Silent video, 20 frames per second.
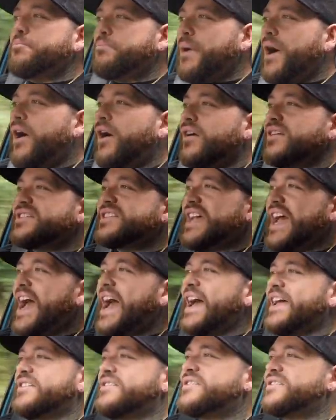parts,
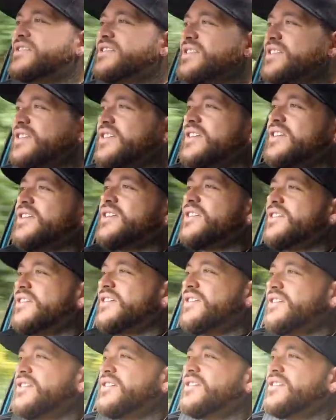and
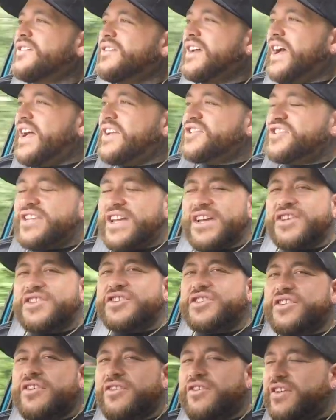actually
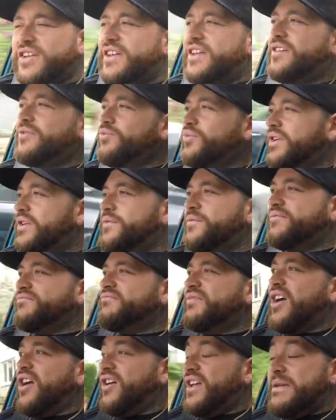executing it with,
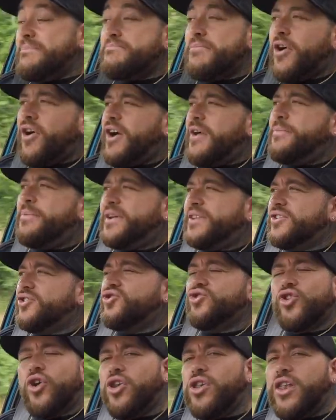in my
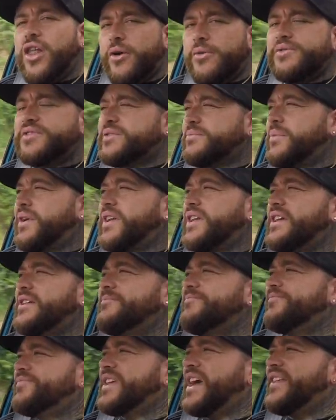opinion, not loads of money.
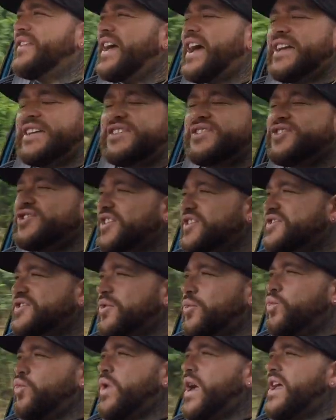And that is just the
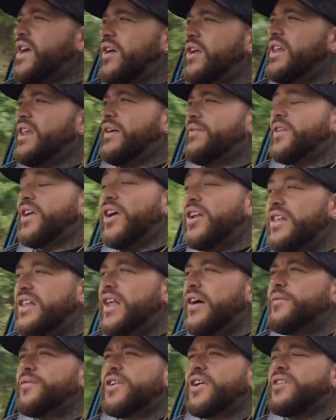way I love it. I
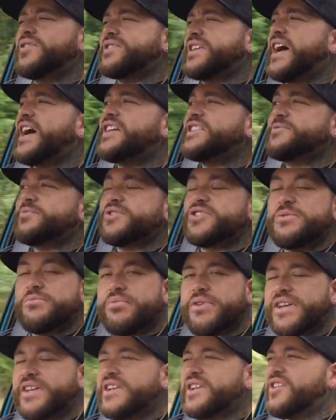love cars like that, especially
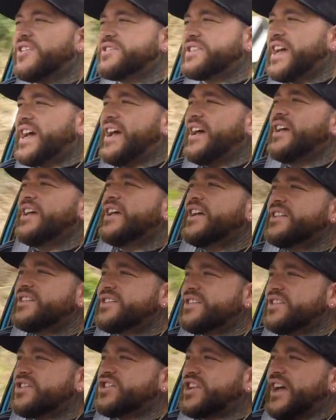bringing cars out
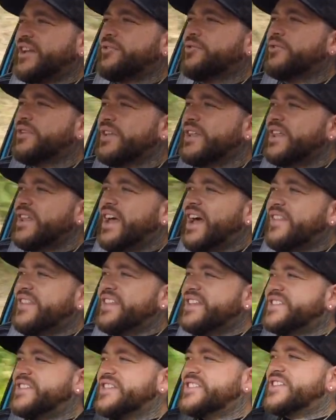to the channel. And
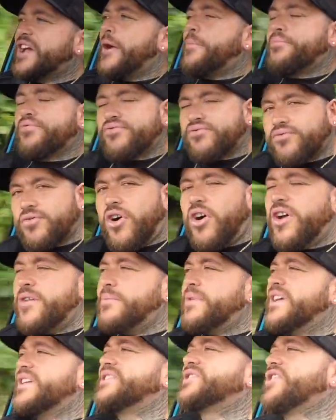this is a prime
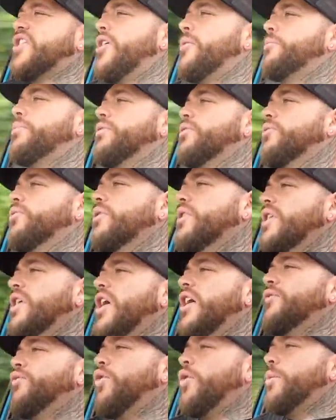example
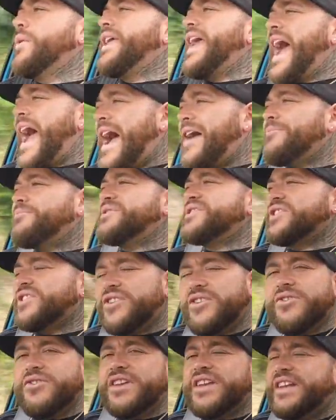of what we
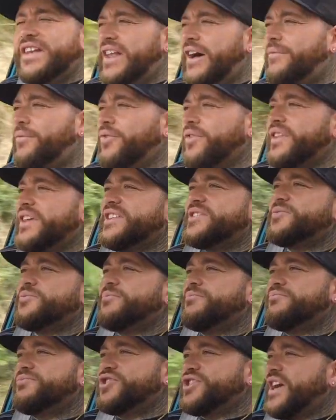absolutely love on this
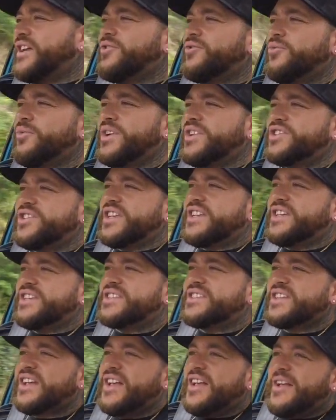channel, which
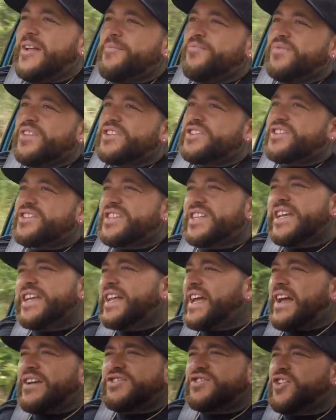is just
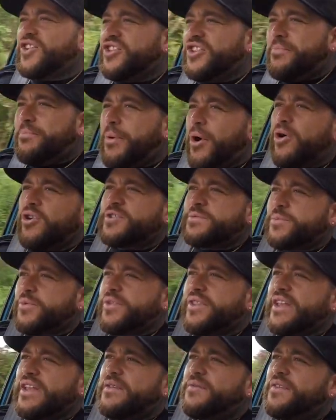thinking outside the box more
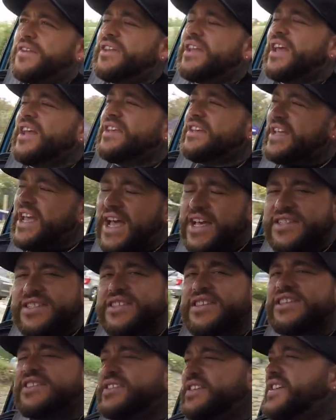than anything. Yes,
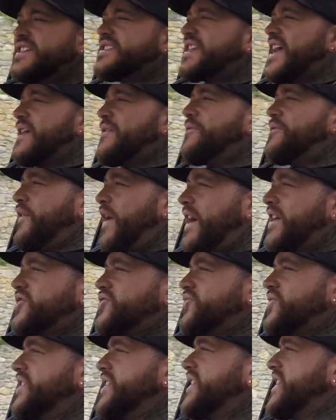this is a
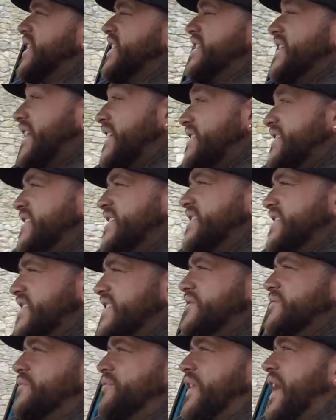factory kit. Yes, this
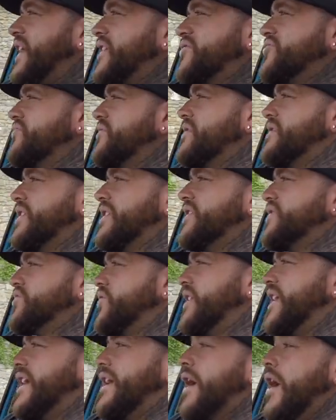is factory things
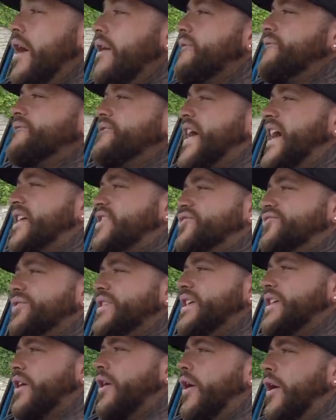on a
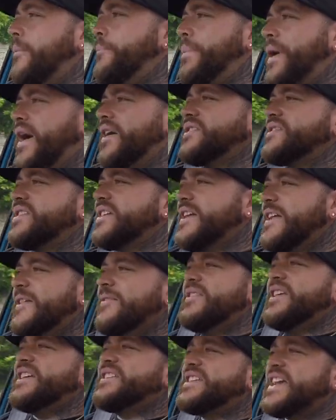factory car, but
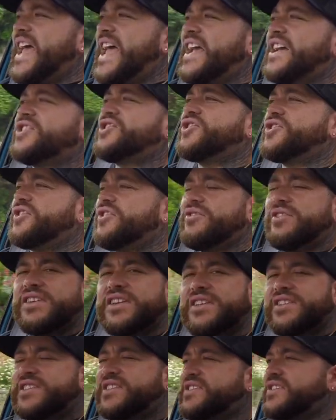it's executed
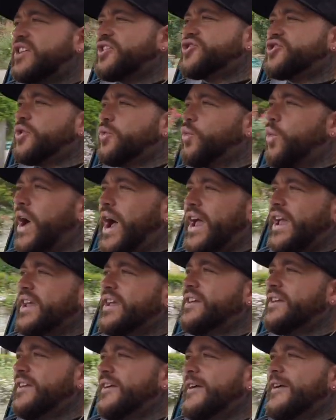in such a
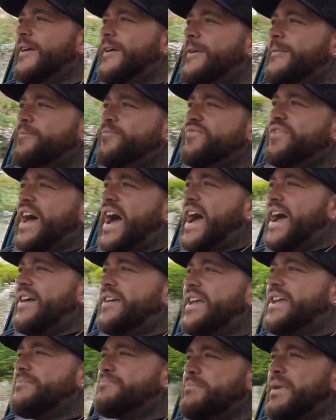way that
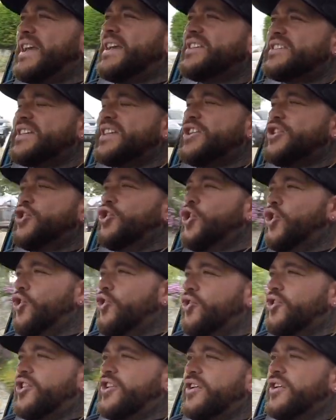it makes it
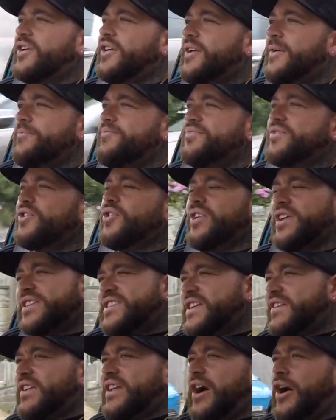look not
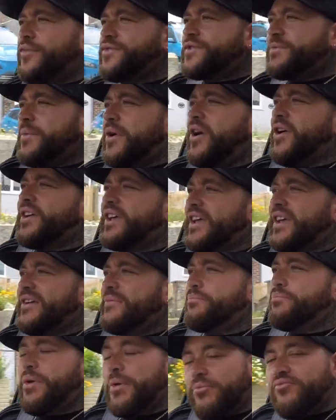necessarily aftermarket,
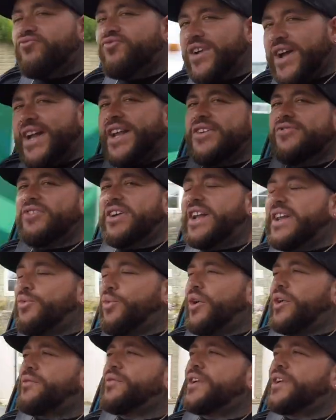but really, really one of a